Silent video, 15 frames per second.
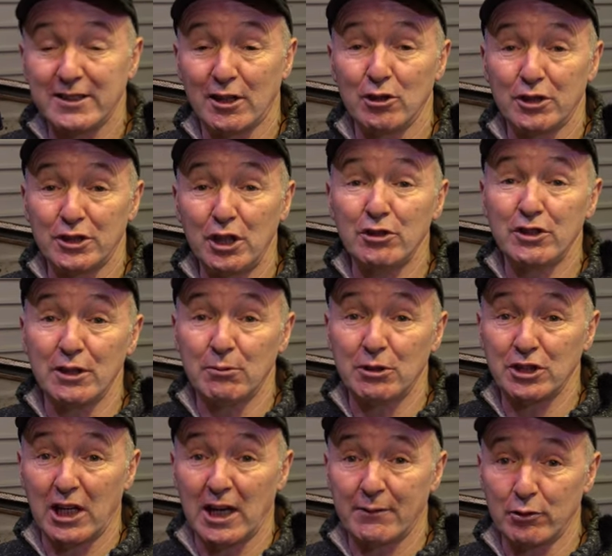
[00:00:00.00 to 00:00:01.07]
so look, using
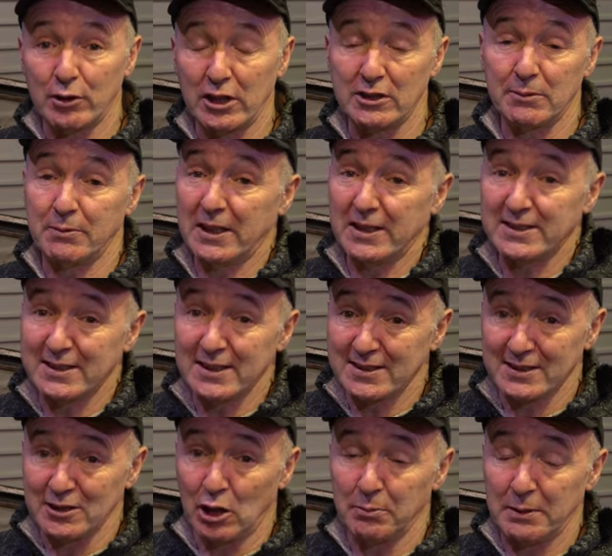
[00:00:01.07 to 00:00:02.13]
what you have around the place, this
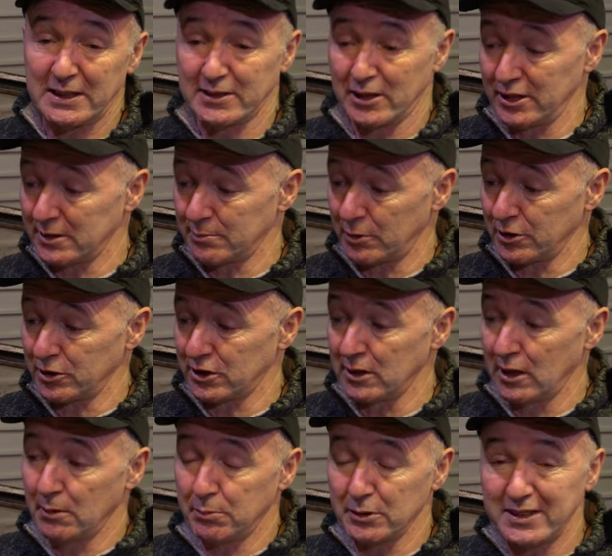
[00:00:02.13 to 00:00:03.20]
is no big science project,
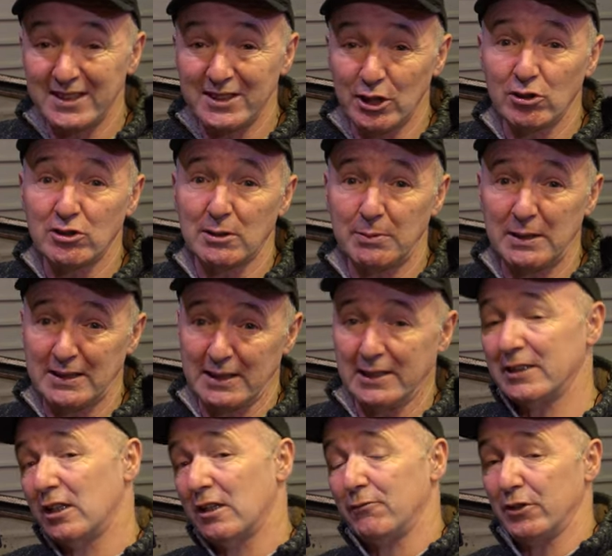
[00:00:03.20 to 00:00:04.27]
but this used to be the
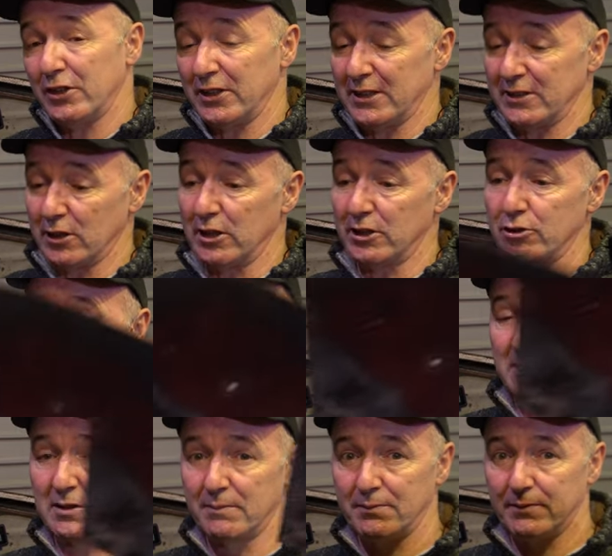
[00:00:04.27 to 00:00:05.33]
lid off one of these oil
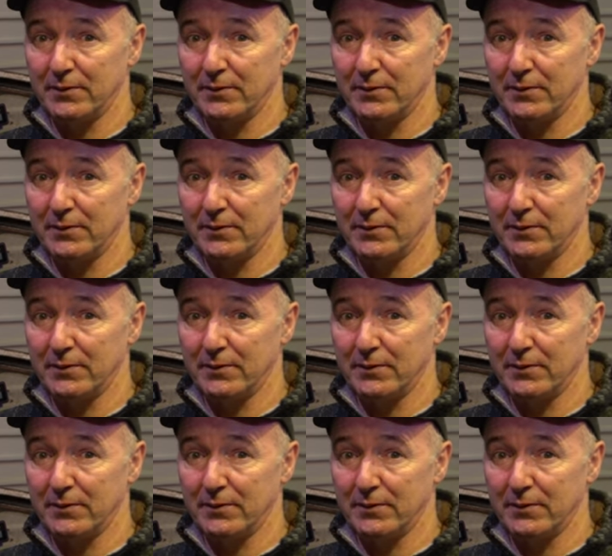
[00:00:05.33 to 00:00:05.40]
drums,